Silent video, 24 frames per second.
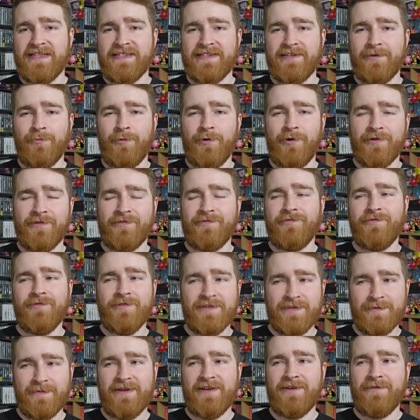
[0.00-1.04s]
to walk through
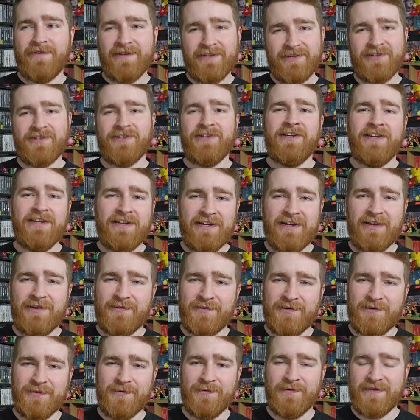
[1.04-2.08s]
as well, which I'll
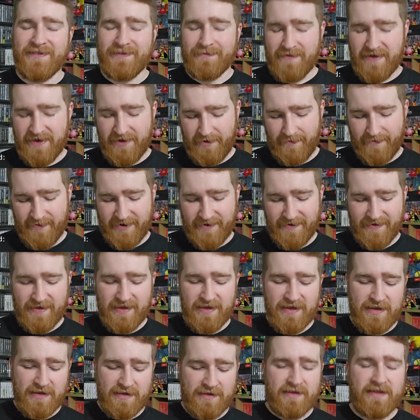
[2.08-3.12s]
show as well. But
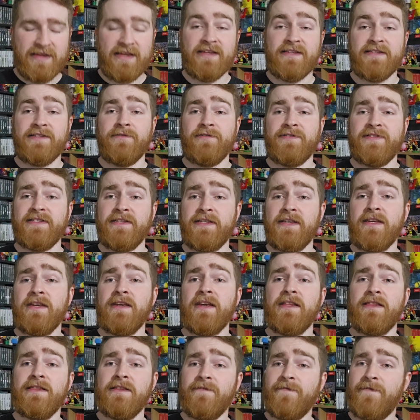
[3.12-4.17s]
as you'll see
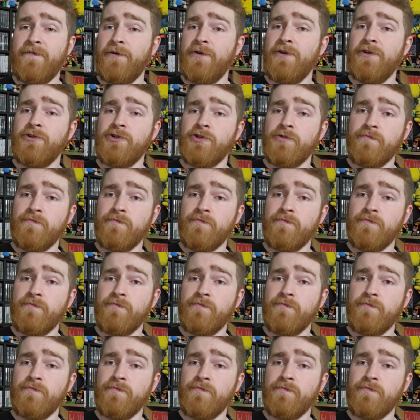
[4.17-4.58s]
in the footage,